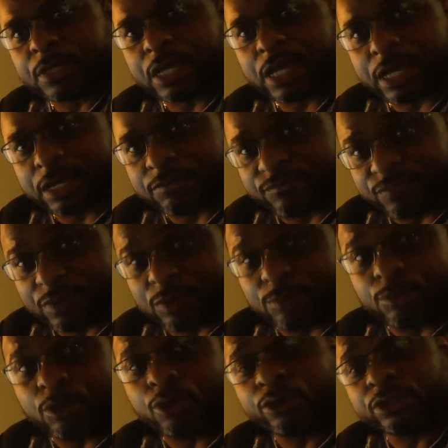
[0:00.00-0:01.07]
I am Philip
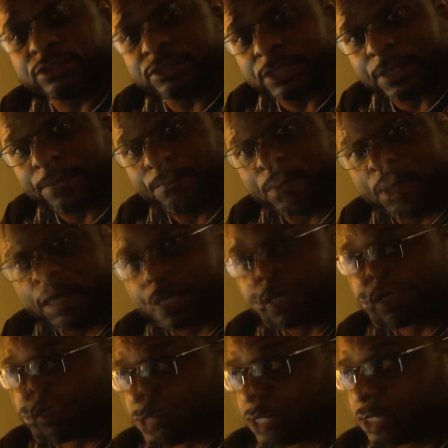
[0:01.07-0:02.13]
Barnes.
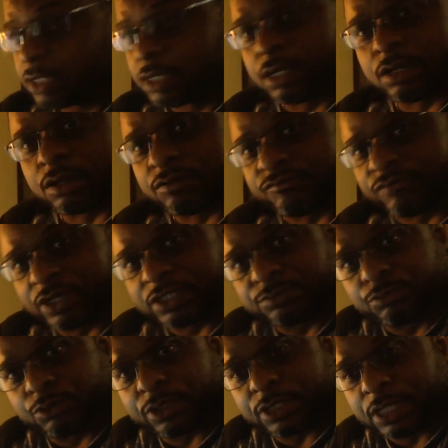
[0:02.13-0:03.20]

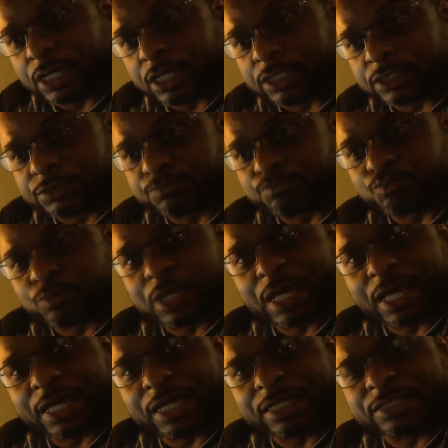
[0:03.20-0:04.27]
Facebook
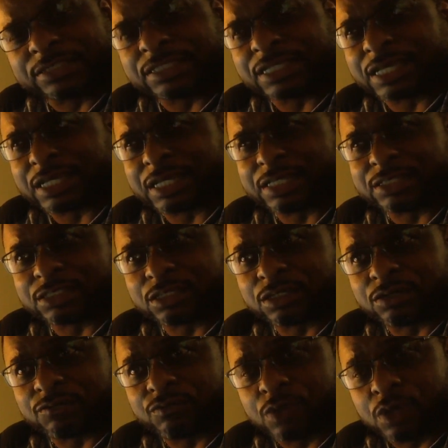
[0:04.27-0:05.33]
has, as
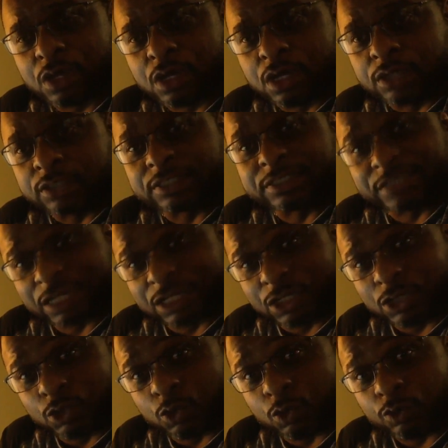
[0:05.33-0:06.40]
of the second
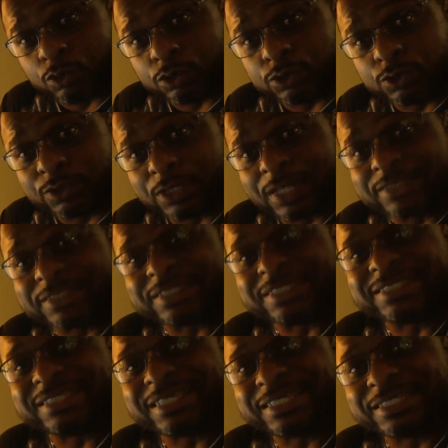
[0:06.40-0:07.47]
quarter of
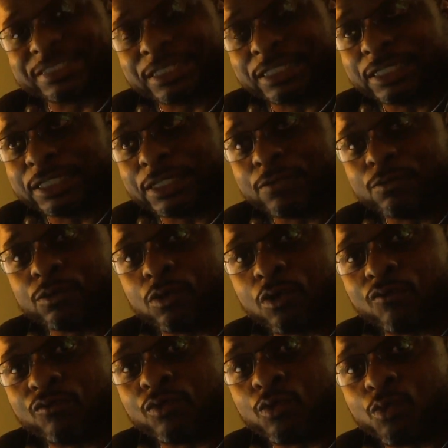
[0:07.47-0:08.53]
2016,
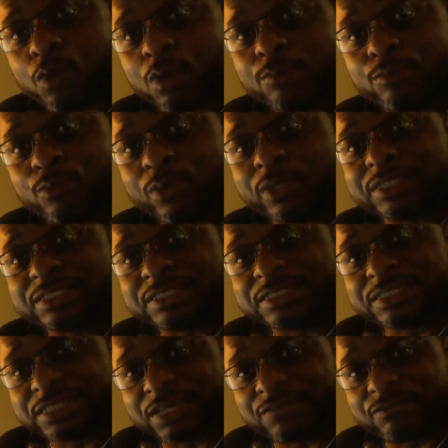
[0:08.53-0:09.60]
over
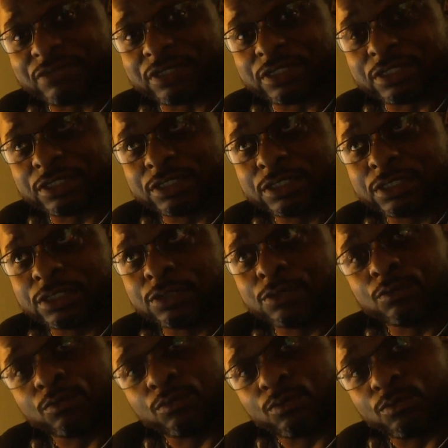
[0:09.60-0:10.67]

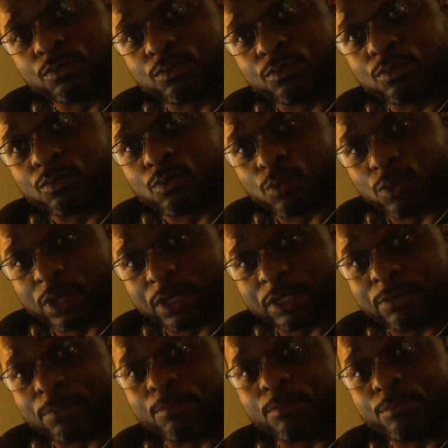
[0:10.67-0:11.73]
1.71
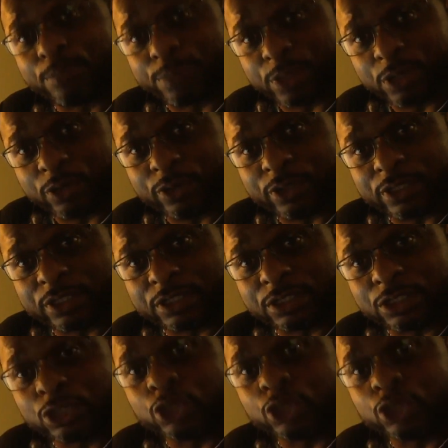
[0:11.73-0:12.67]
billion